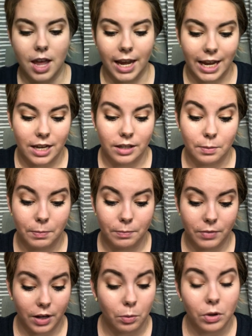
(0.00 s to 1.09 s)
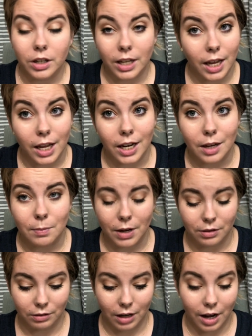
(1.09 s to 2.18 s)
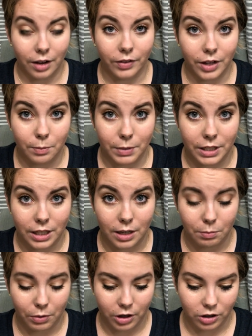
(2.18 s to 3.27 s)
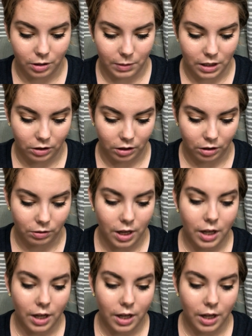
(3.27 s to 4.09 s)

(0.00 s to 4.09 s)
And they weren't kidding about having a petite brush, let me tell you.